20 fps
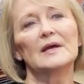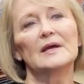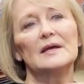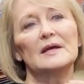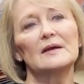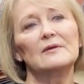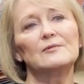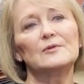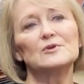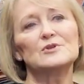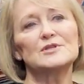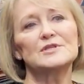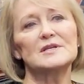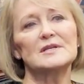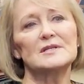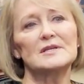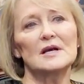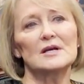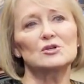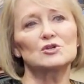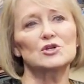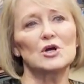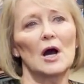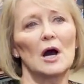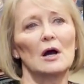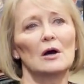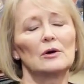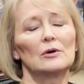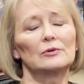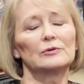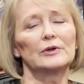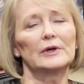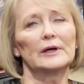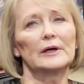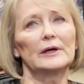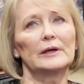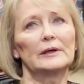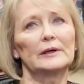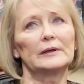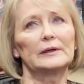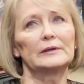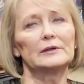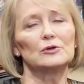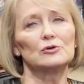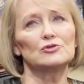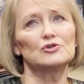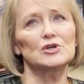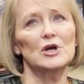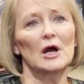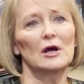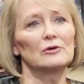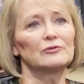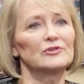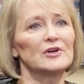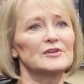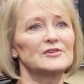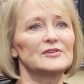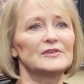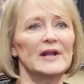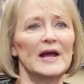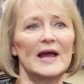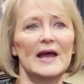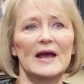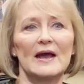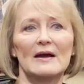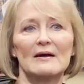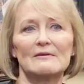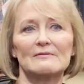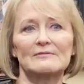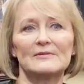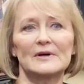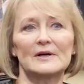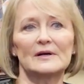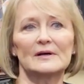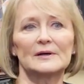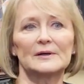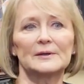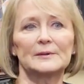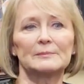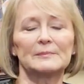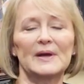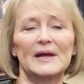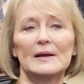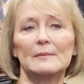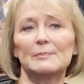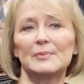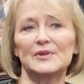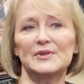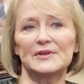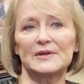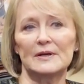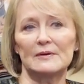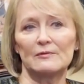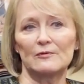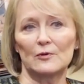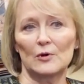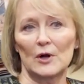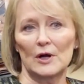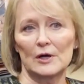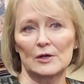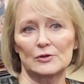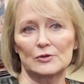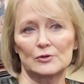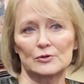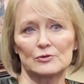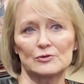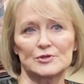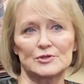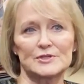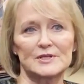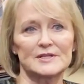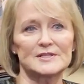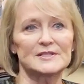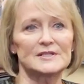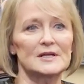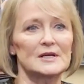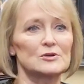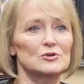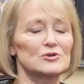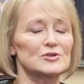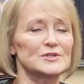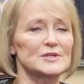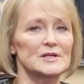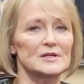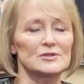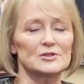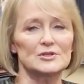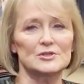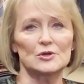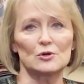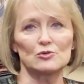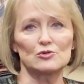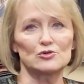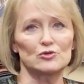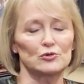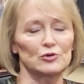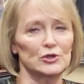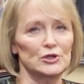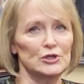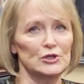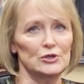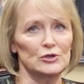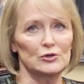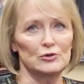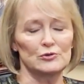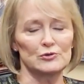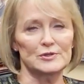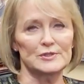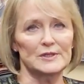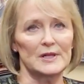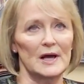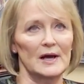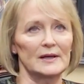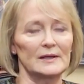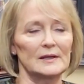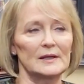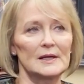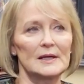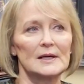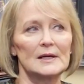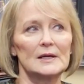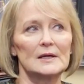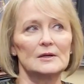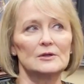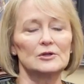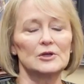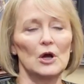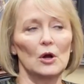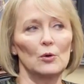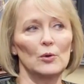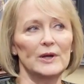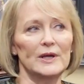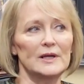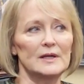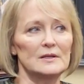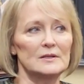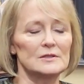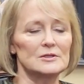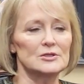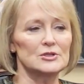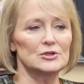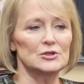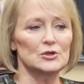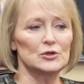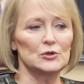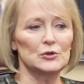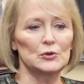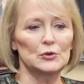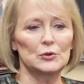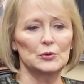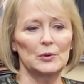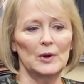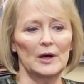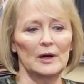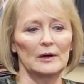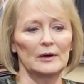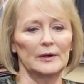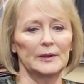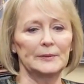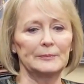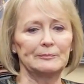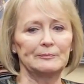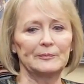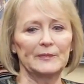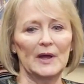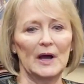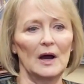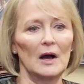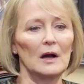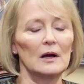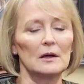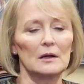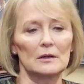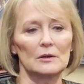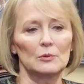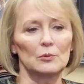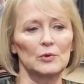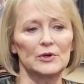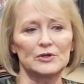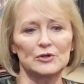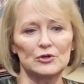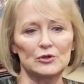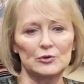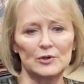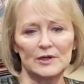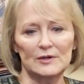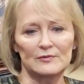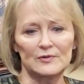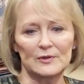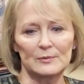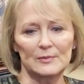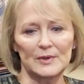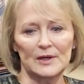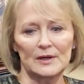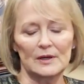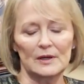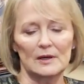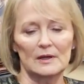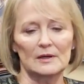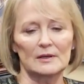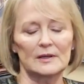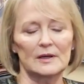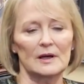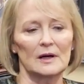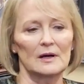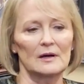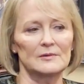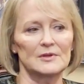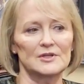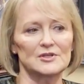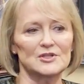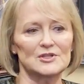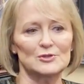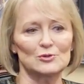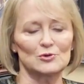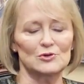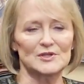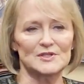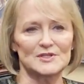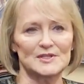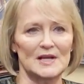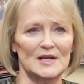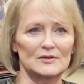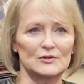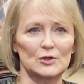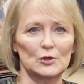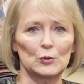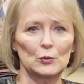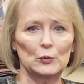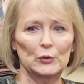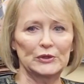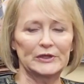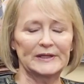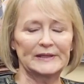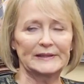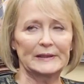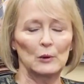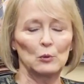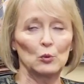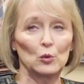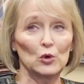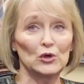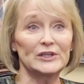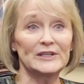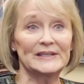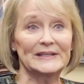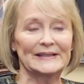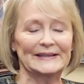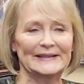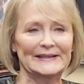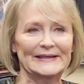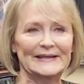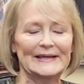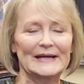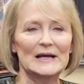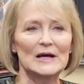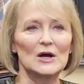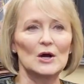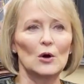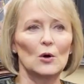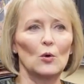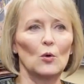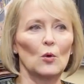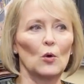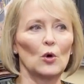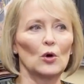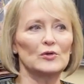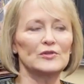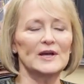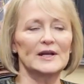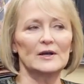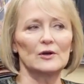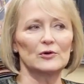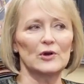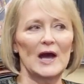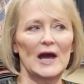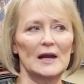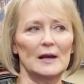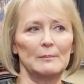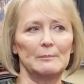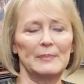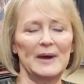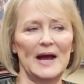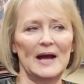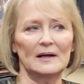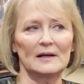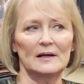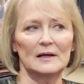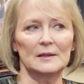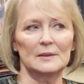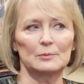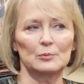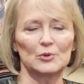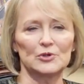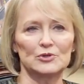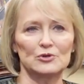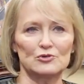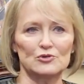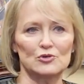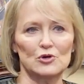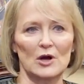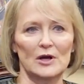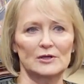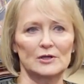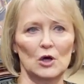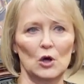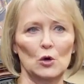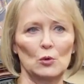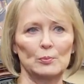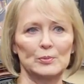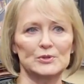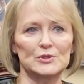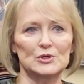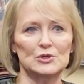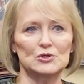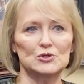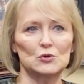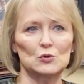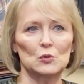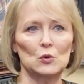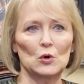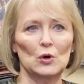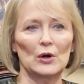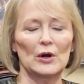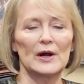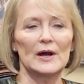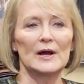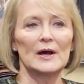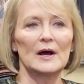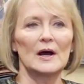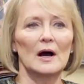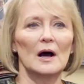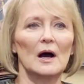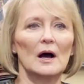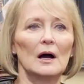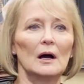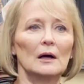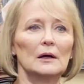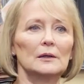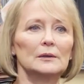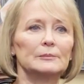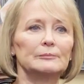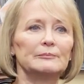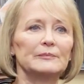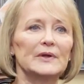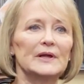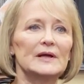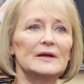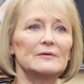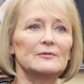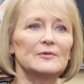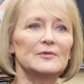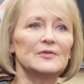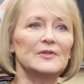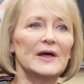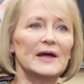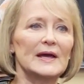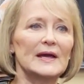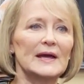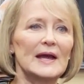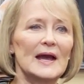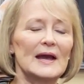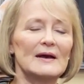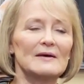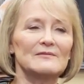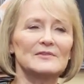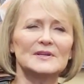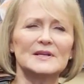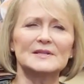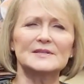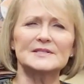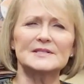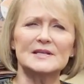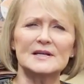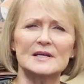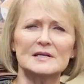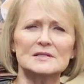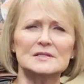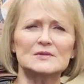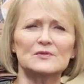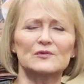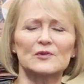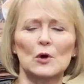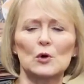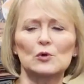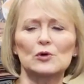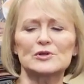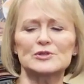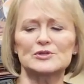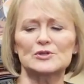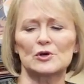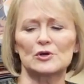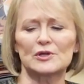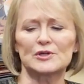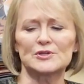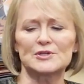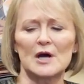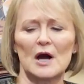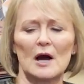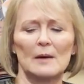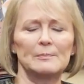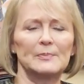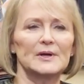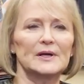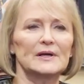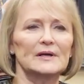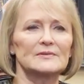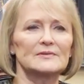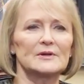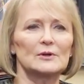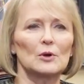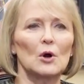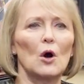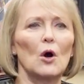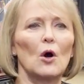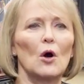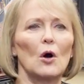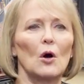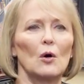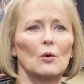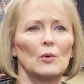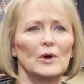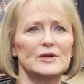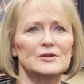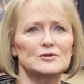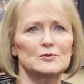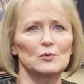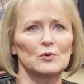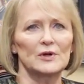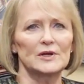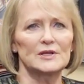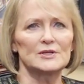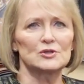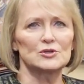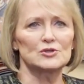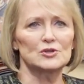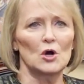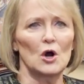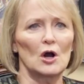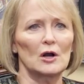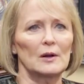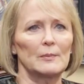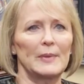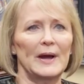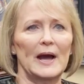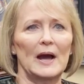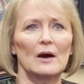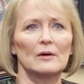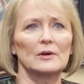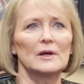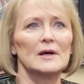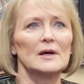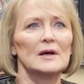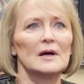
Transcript: If you see that your child doesn't have empathy for others, doesn't understand social cues like knowing to hug when you give them a hug, they just sort of stand there woodenly, or they don't know how to back up when you're trying to open the door. If they have an intense focus on a topic and they're always wanting to talk about